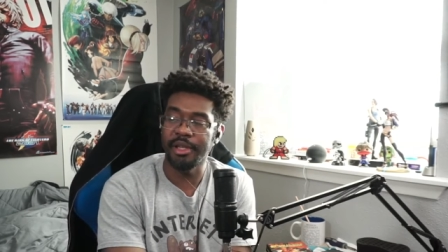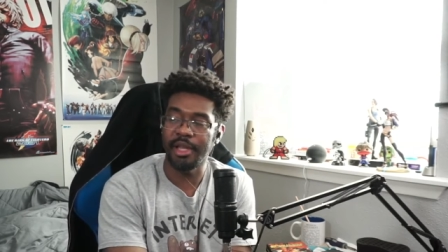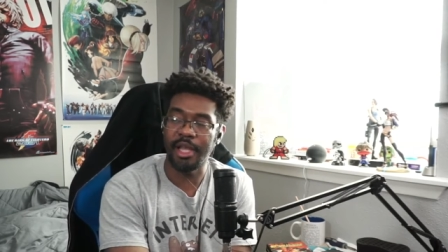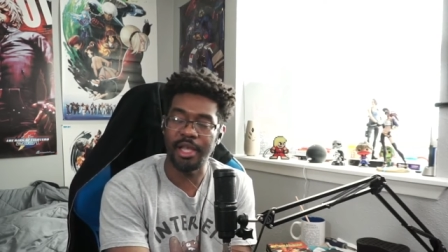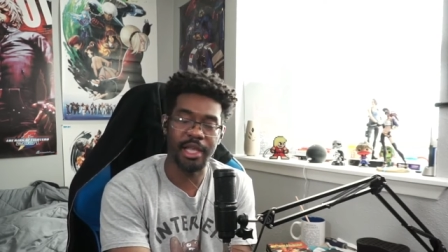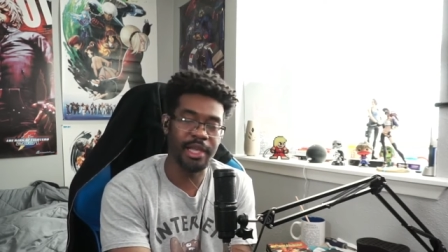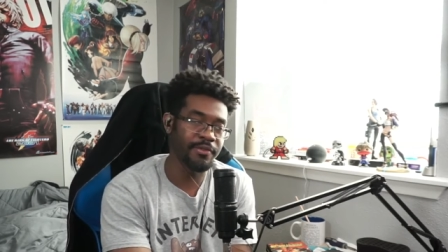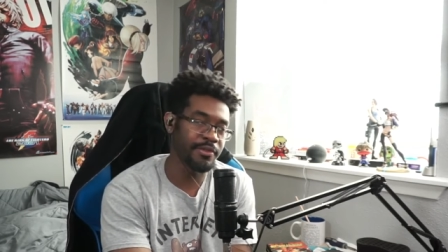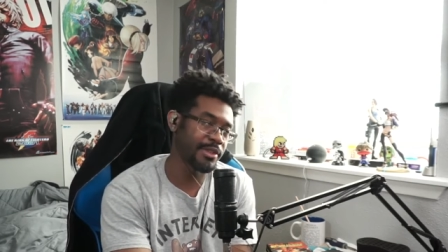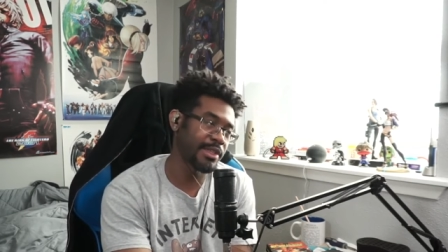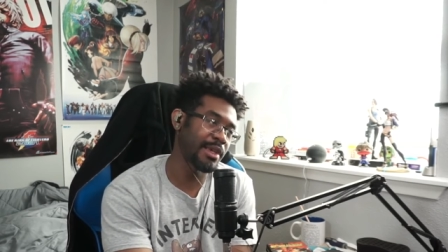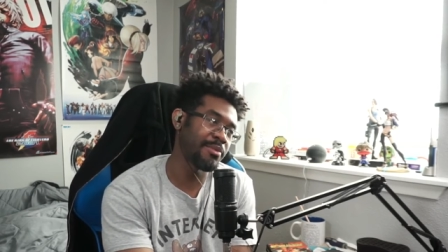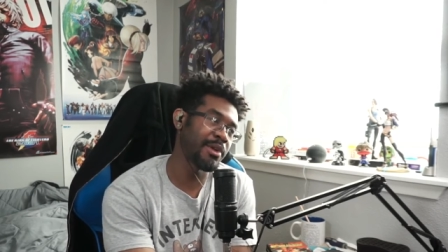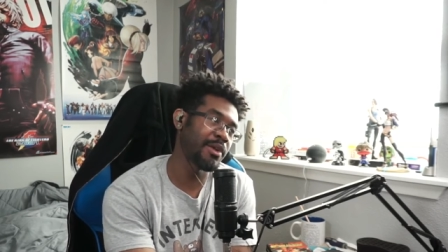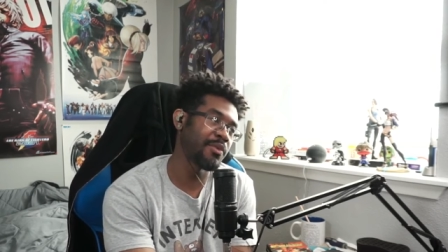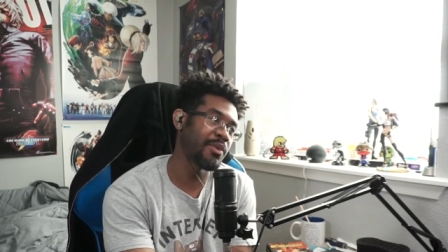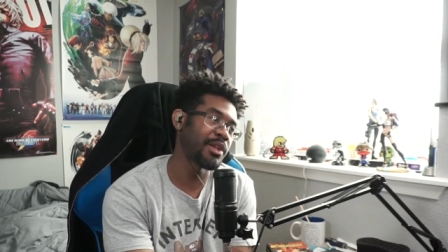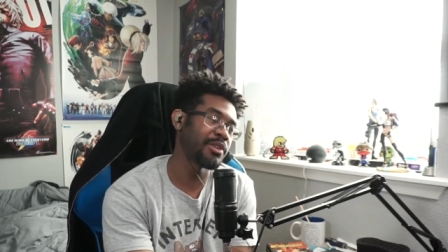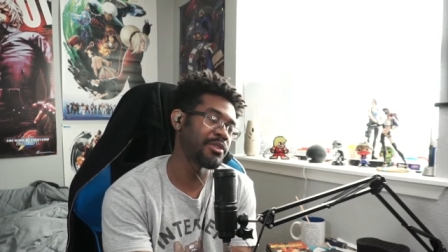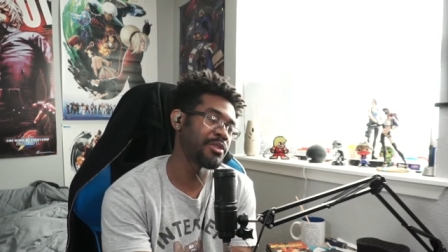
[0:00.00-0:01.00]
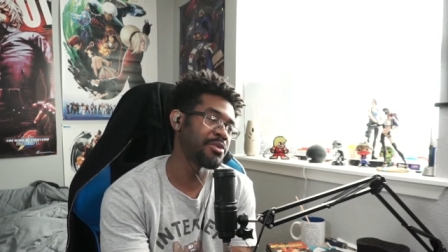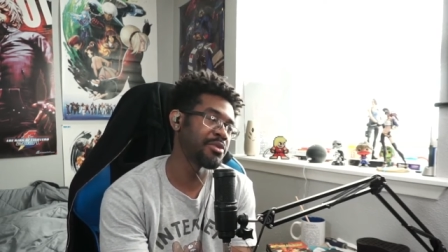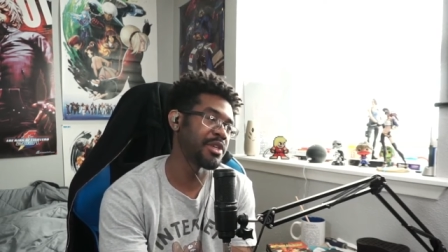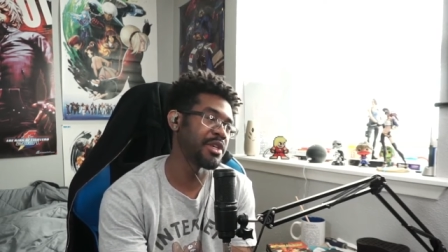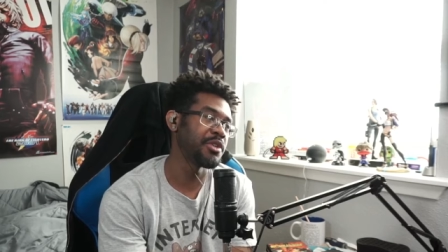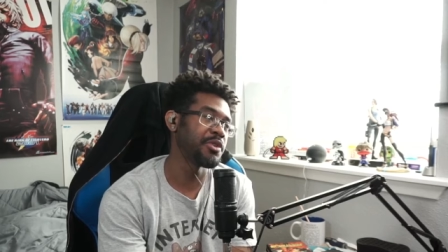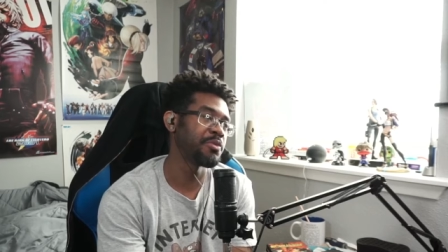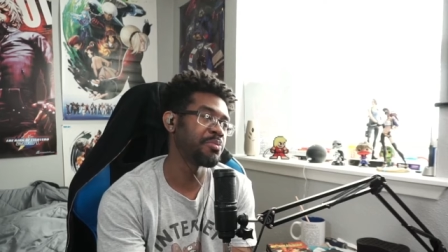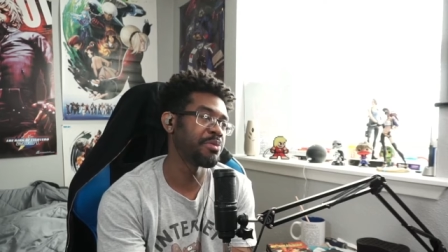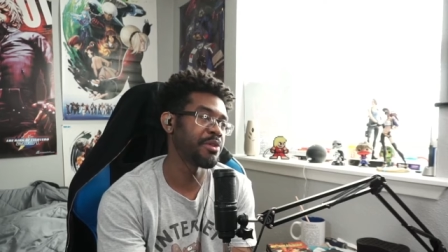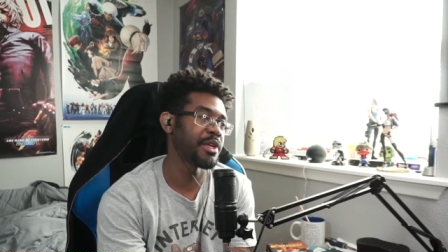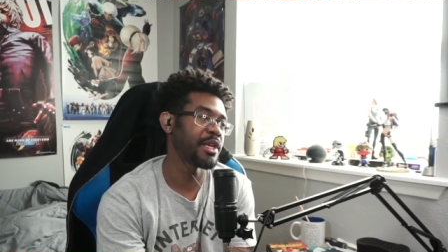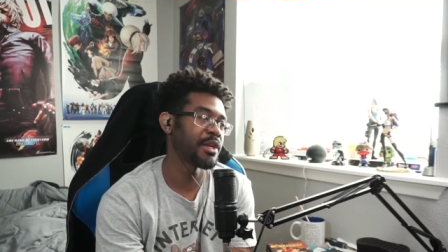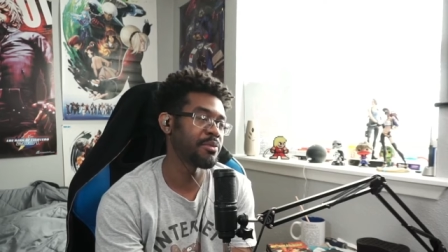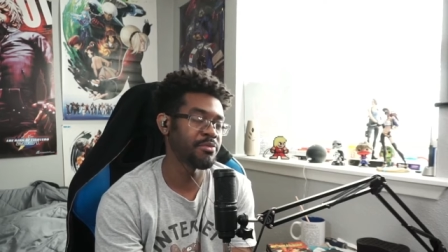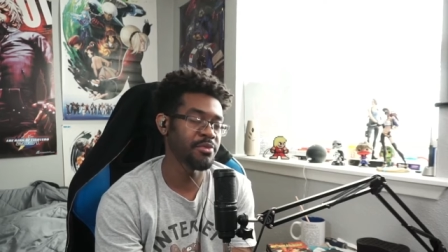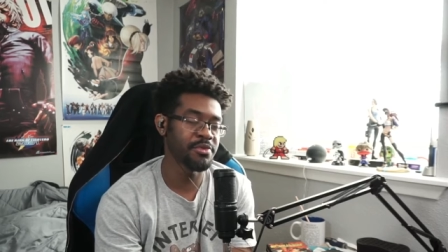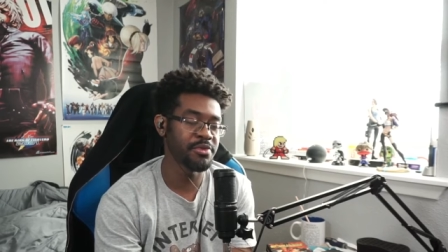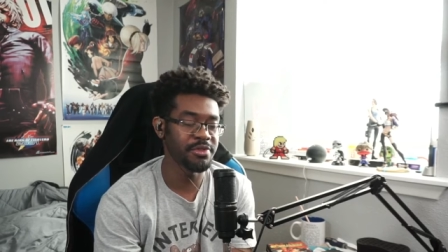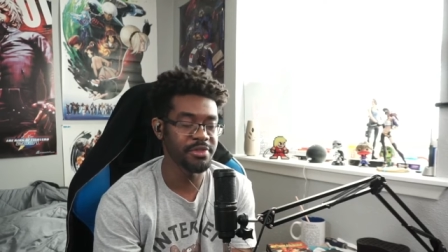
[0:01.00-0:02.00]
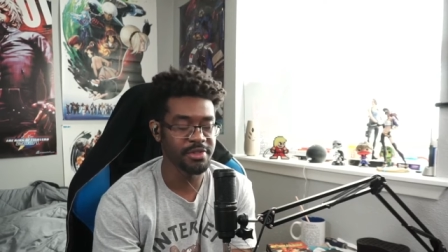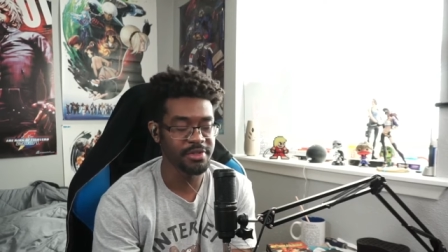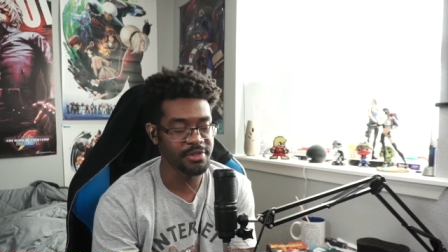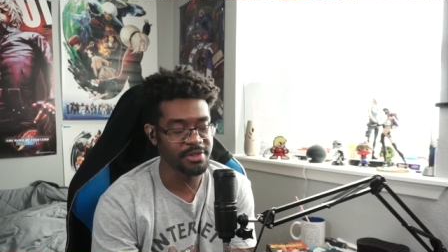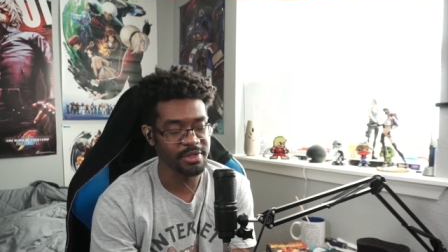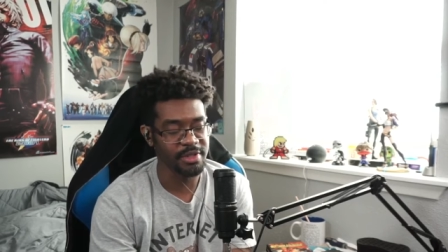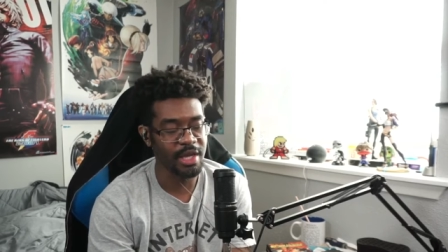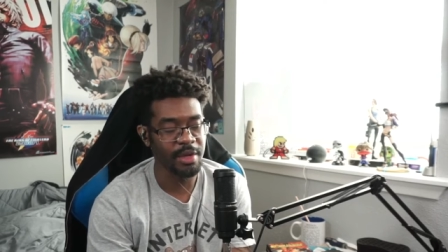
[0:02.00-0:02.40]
Like every time I watch Tokido play, I'm always ex